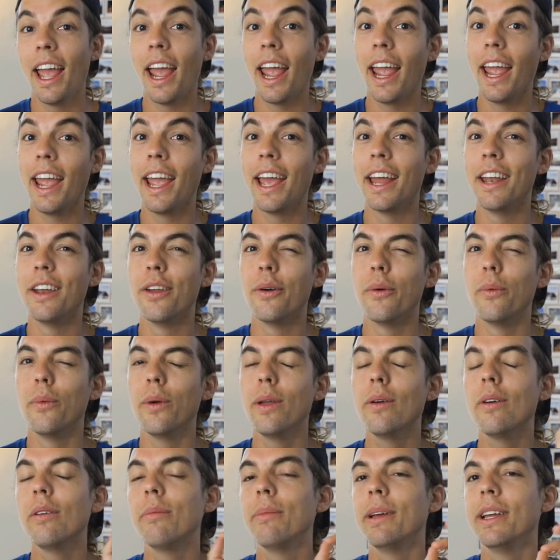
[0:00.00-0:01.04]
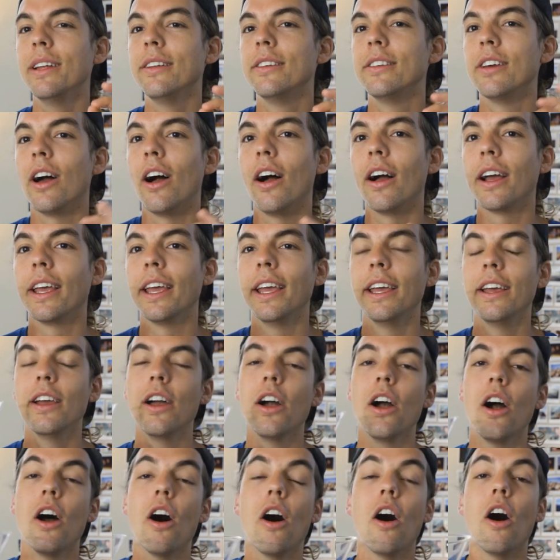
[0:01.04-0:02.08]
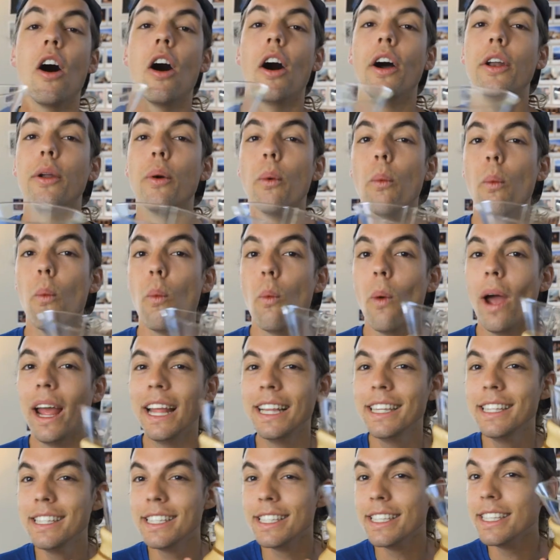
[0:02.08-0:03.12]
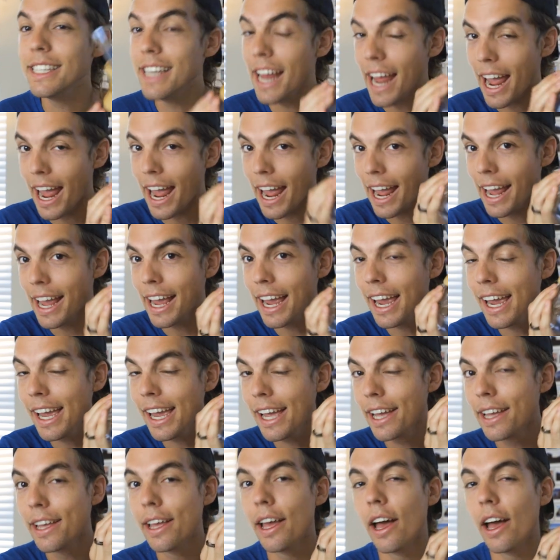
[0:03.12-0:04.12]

and we will be talking on Wednesday